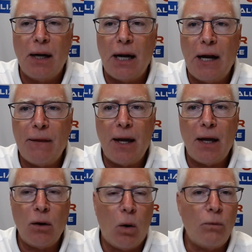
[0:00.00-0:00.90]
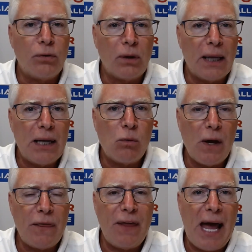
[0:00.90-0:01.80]
And then hopefully
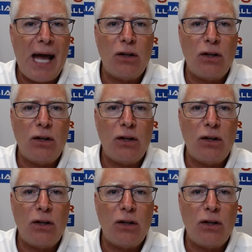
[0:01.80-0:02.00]
with that,